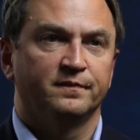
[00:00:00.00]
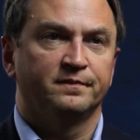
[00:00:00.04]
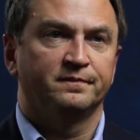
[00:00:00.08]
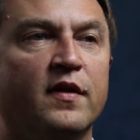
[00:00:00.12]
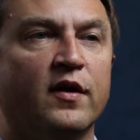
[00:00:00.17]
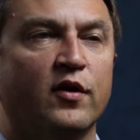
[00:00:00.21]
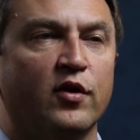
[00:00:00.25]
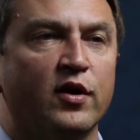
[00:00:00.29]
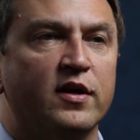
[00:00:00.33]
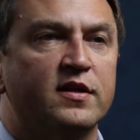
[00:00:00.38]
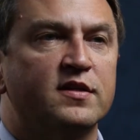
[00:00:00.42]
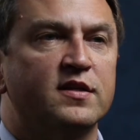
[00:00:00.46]

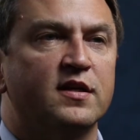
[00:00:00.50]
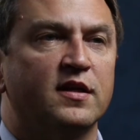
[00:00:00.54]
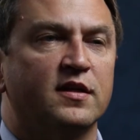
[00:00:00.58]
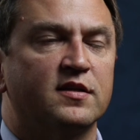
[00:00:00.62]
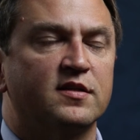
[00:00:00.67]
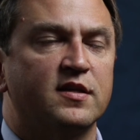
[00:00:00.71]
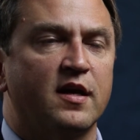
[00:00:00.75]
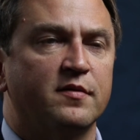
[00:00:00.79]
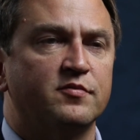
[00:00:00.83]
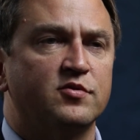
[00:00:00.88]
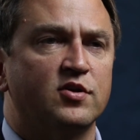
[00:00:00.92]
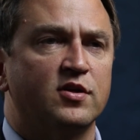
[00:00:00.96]
There is an
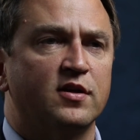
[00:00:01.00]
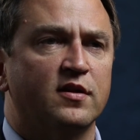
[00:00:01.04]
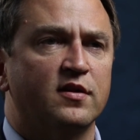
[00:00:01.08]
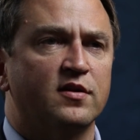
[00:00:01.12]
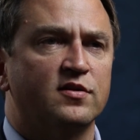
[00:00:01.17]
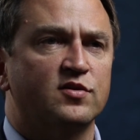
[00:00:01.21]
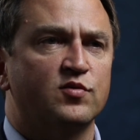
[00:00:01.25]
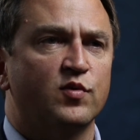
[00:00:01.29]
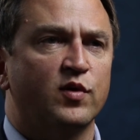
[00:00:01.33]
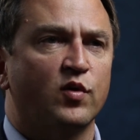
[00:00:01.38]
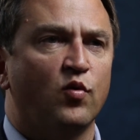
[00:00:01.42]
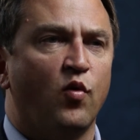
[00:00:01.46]
exception to
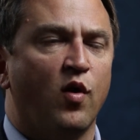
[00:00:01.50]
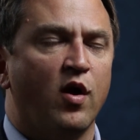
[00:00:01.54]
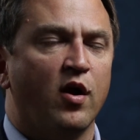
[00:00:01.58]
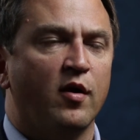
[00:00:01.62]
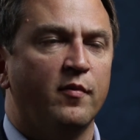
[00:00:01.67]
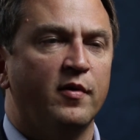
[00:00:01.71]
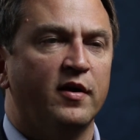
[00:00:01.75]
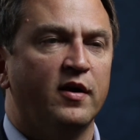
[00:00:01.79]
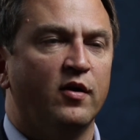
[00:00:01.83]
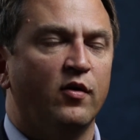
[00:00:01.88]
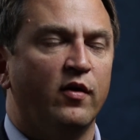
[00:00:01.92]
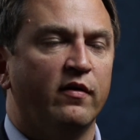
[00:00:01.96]
this
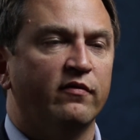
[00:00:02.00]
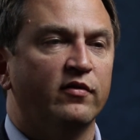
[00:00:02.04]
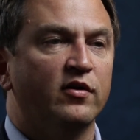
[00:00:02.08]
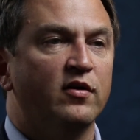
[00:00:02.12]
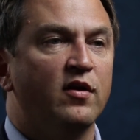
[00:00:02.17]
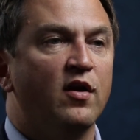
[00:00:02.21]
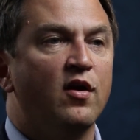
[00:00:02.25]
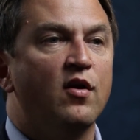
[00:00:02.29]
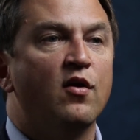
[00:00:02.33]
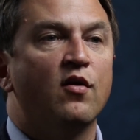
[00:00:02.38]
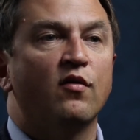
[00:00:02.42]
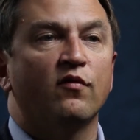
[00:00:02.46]
requirement, however,